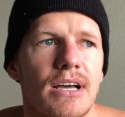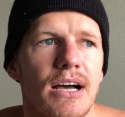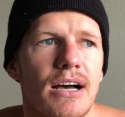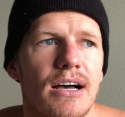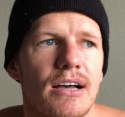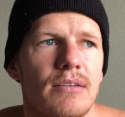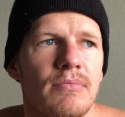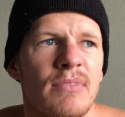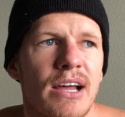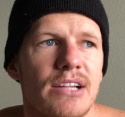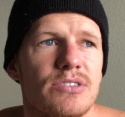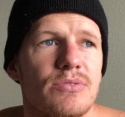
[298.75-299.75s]
um,
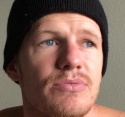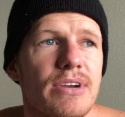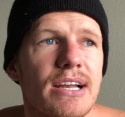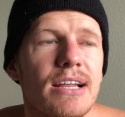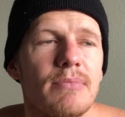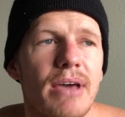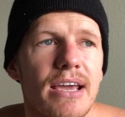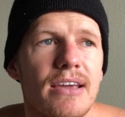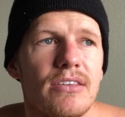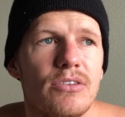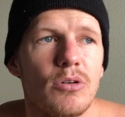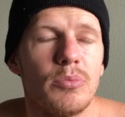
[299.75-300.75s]
and to really
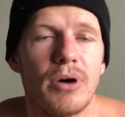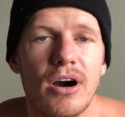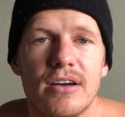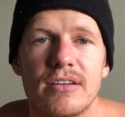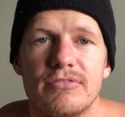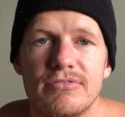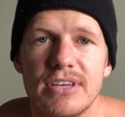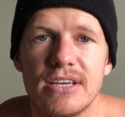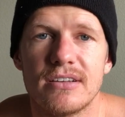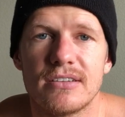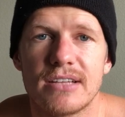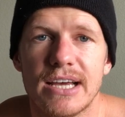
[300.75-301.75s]
make your partner
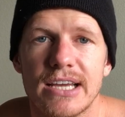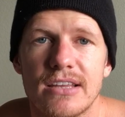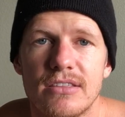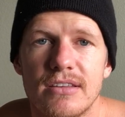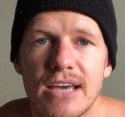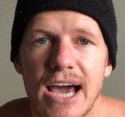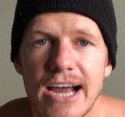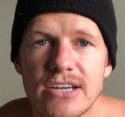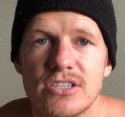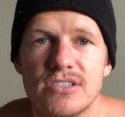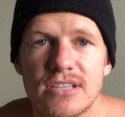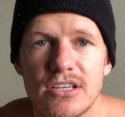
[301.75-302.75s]
feel like the
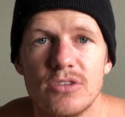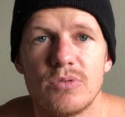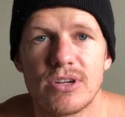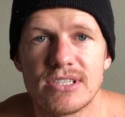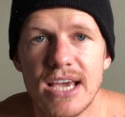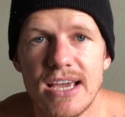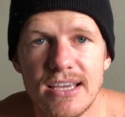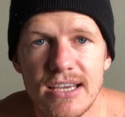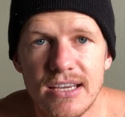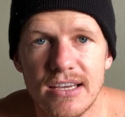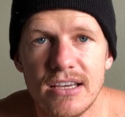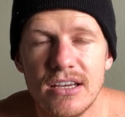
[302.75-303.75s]
actions that you are
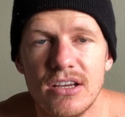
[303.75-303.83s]
taking